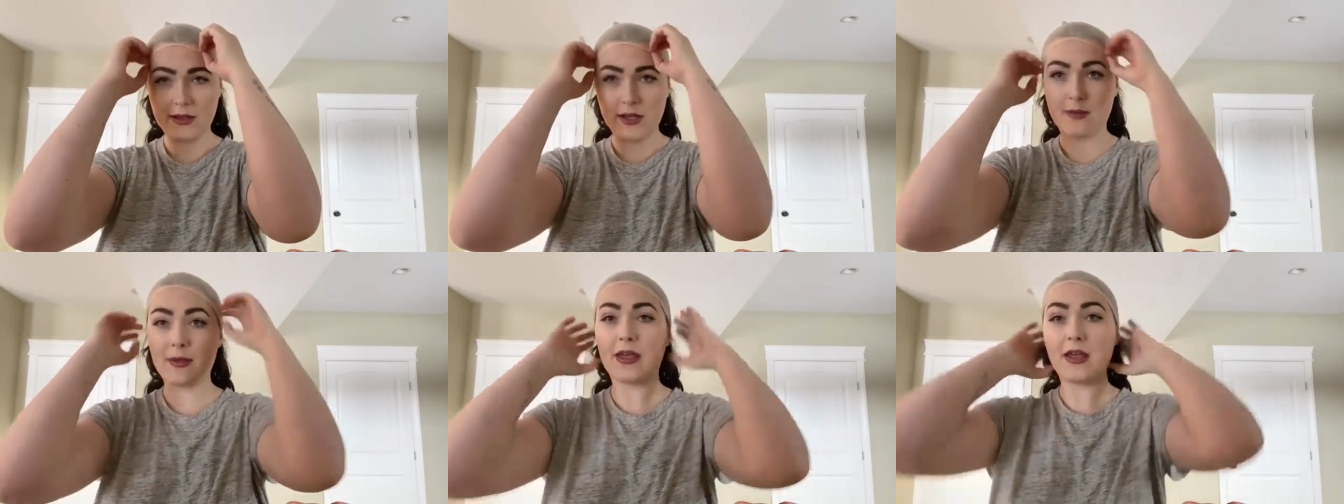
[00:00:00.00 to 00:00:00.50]
a
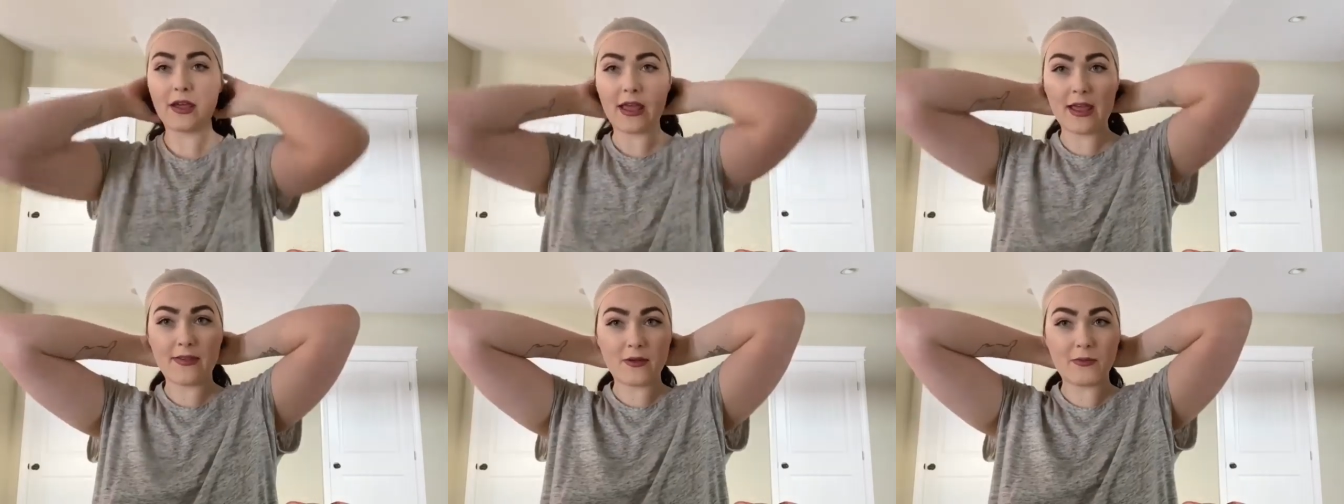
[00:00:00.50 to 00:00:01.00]
little bit. Okay,
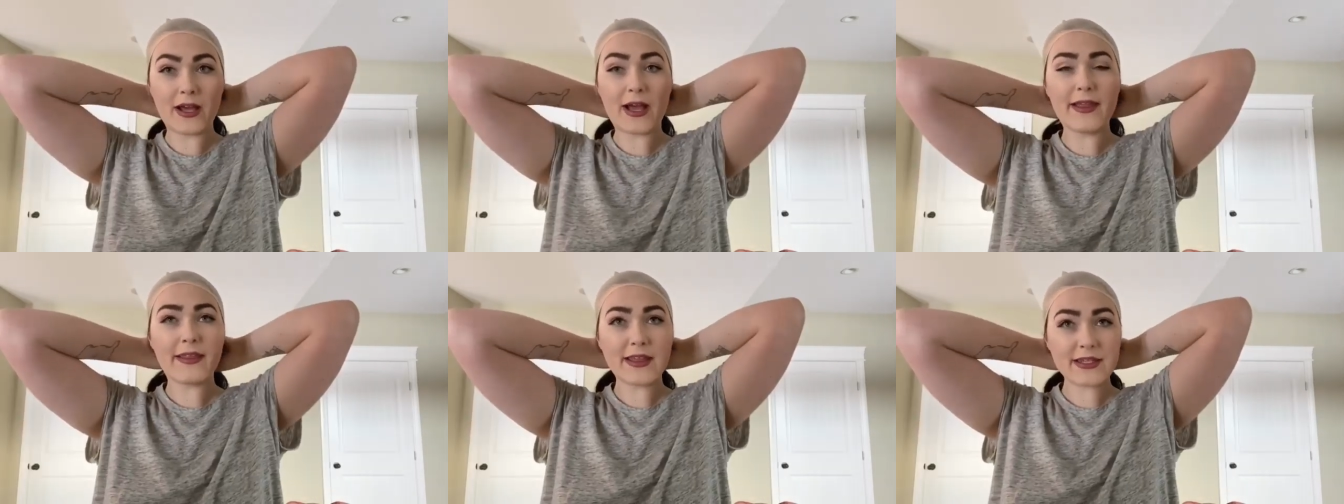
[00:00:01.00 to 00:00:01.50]
and then what
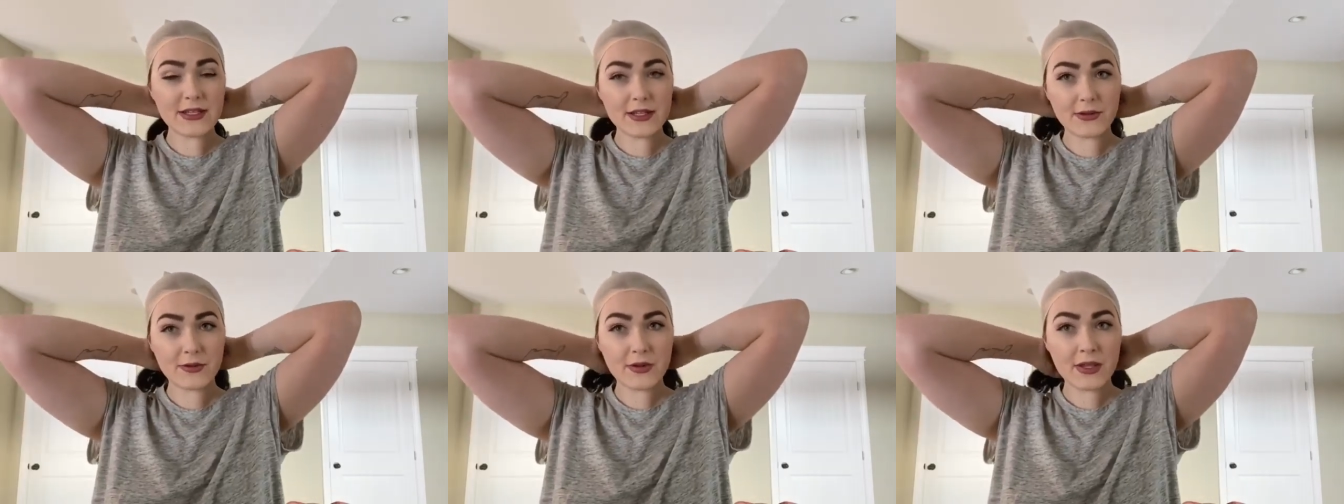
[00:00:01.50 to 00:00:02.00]
I like to
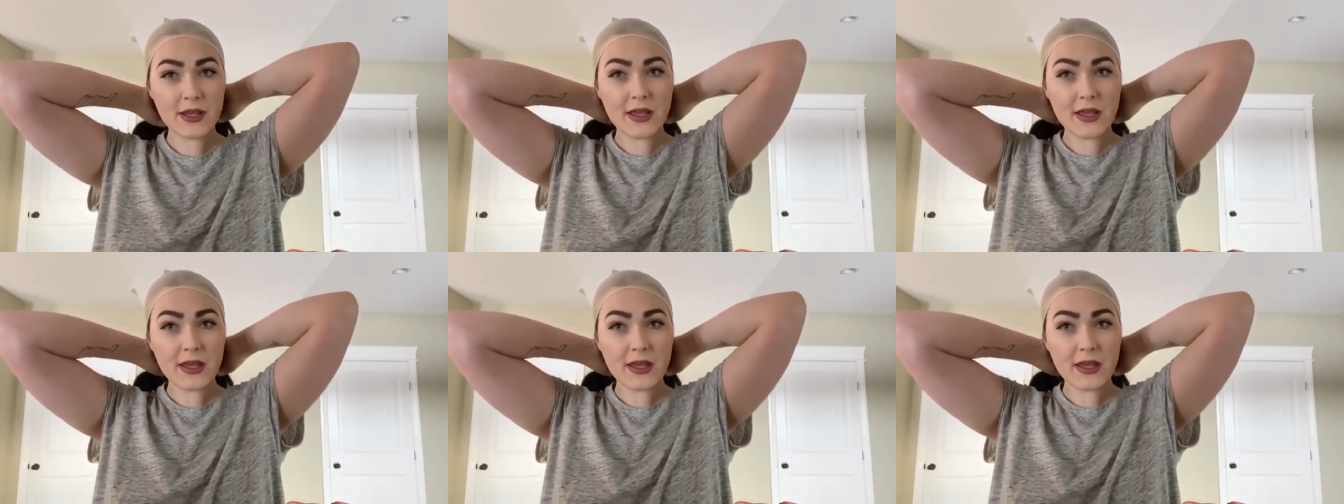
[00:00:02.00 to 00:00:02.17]
do,